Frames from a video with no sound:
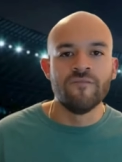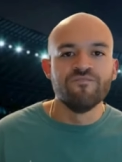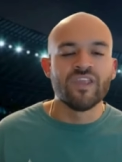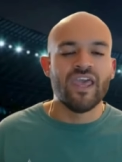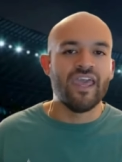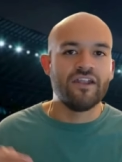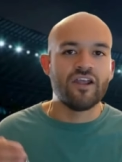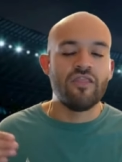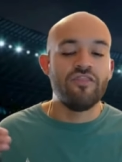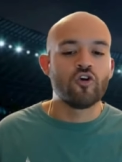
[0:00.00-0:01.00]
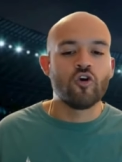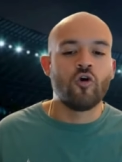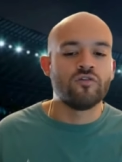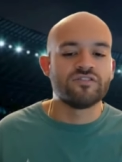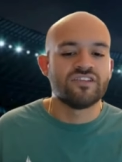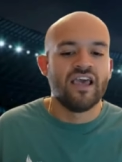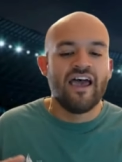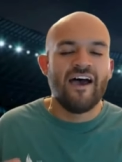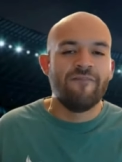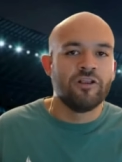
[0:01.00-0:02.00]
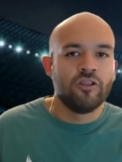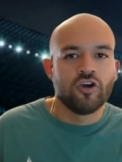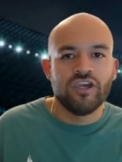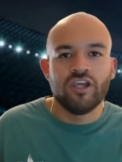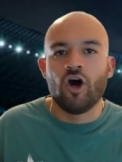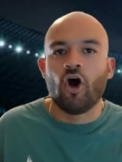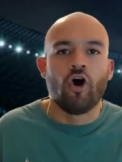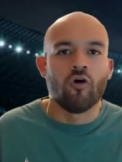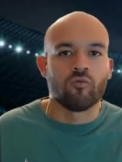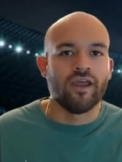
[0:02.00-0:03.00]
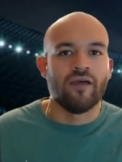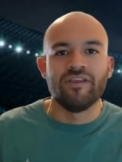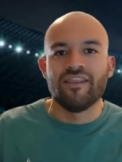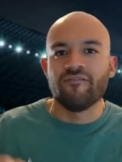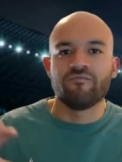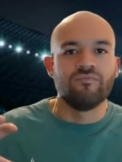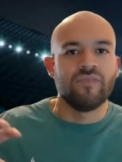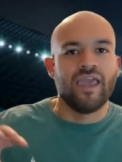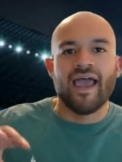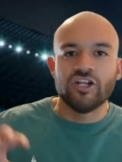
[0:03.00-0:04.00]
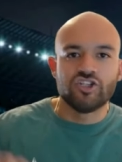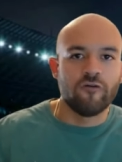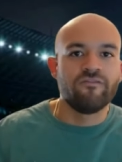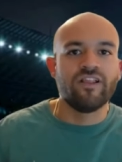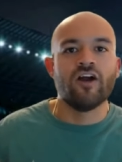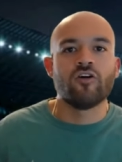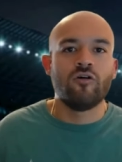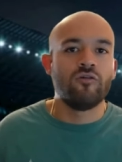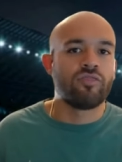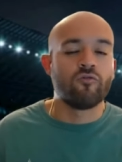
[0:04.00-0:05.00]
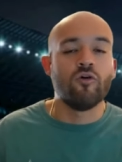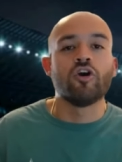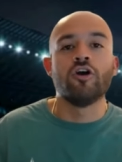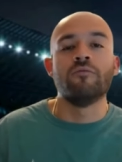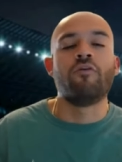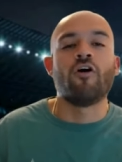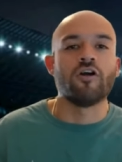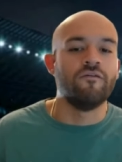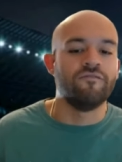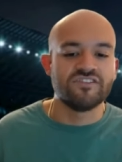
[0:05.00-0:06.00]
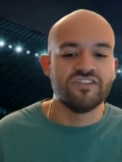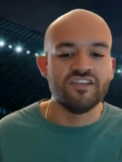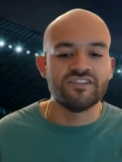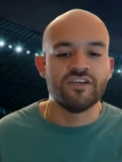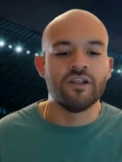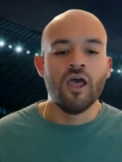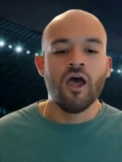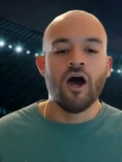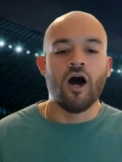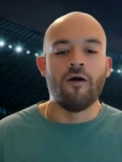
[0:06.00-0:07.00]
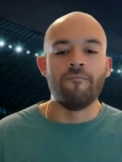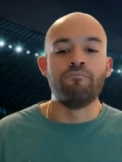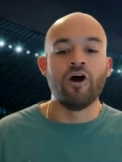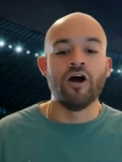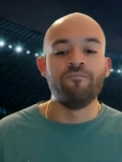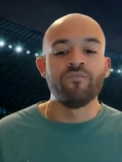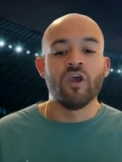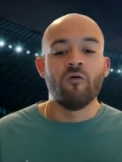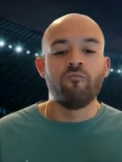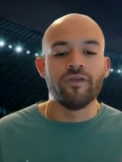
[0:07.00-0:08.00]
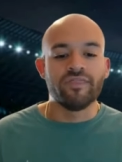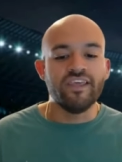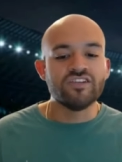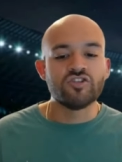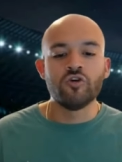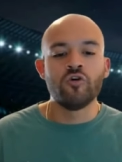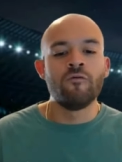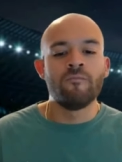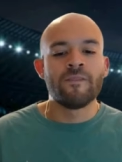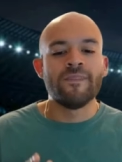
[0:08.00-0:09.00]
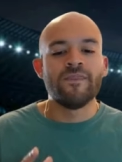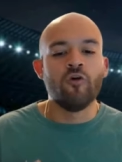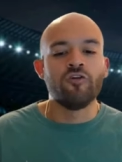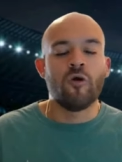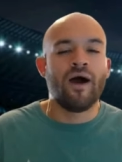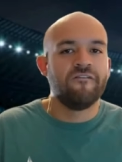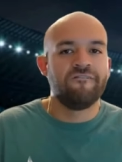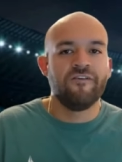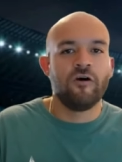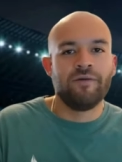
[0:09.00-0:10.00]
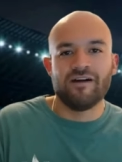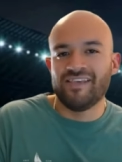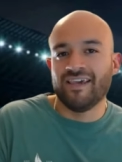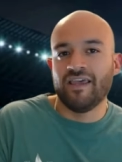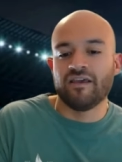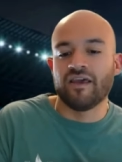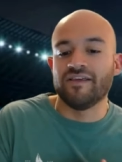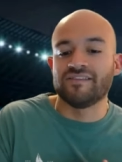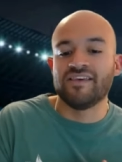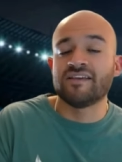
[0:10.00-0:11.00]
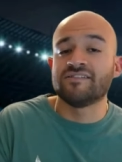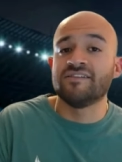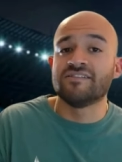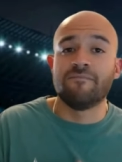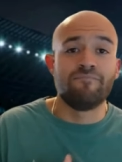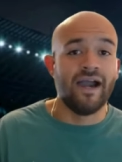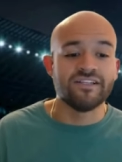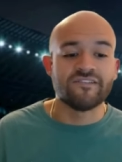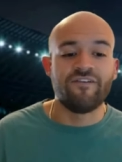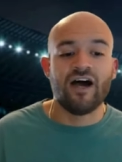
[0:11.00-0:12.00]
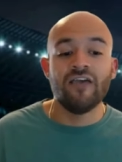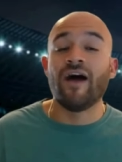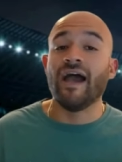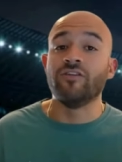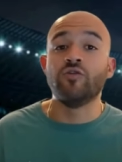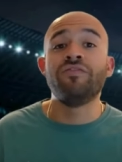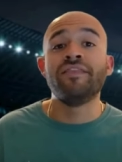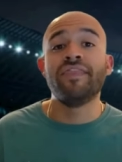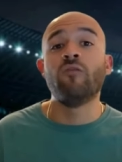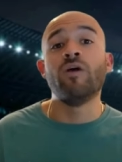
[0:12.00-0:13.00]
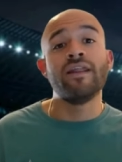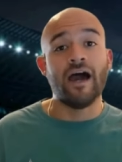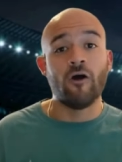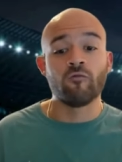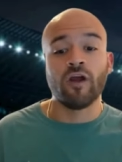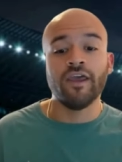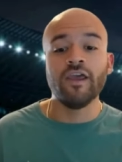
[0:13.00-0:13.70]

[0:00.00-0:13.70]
and the Colts have been looking all right. I mean, they had Joe Flacco through a good part of the season, but with these two, Don't know how I feel about taking the Texans -5. I do think they win outright,